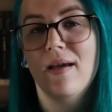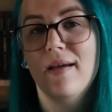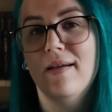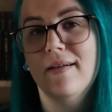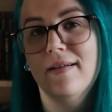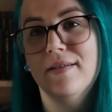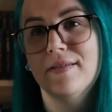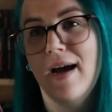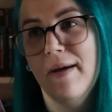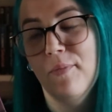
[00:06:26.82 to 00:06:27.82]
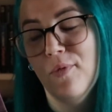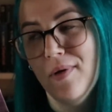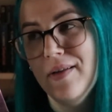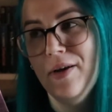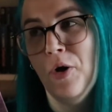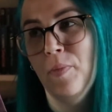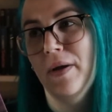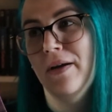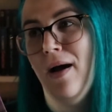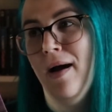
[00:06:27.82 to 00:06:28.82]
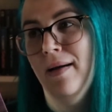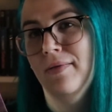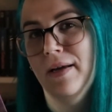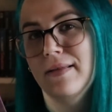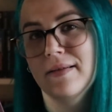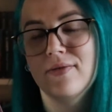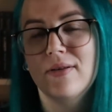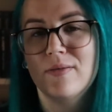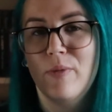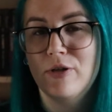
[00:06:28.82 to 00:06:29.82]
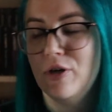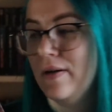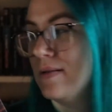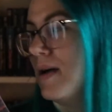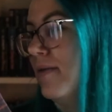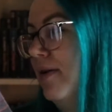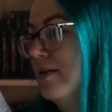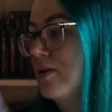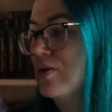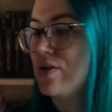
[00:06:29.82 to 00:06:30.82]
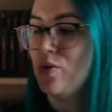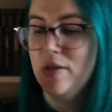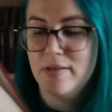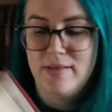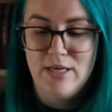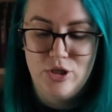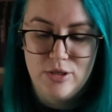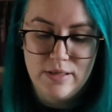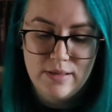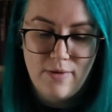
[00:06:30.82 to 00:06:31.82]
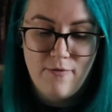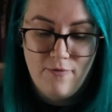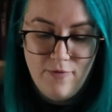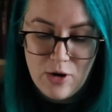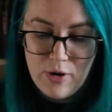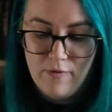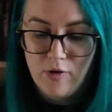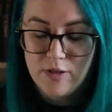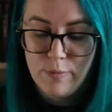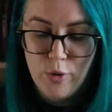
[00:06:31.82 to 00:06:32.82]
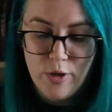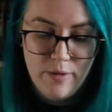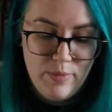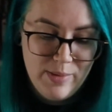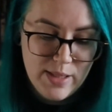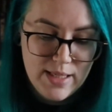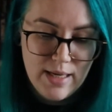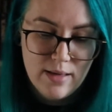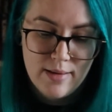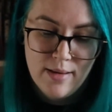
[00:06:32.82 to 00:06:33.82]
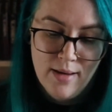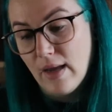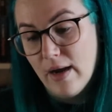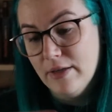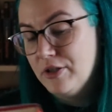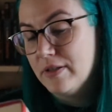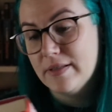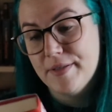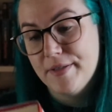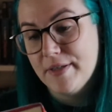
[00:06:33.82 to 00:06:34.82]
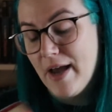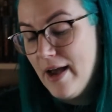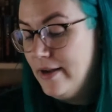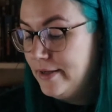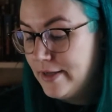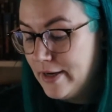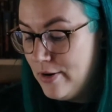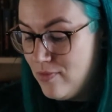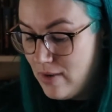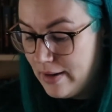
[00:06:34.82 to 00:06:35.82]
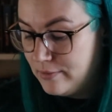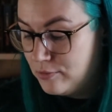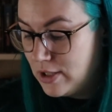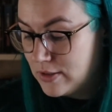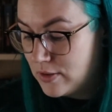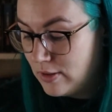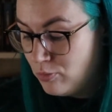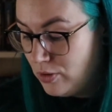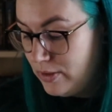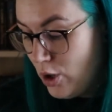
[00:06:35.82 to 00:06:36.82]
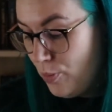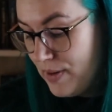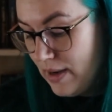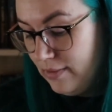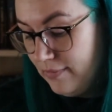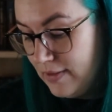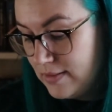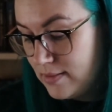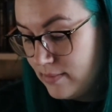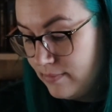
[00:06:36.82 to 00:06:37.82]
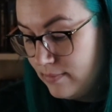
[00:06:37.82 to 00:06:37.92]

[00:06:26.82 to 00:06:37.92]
And I'm really hoping I like this as much as I liked Azoya Stage's very first book, Baby Teeth. I just, I, you know, I'm just, I'm really hoping I love this.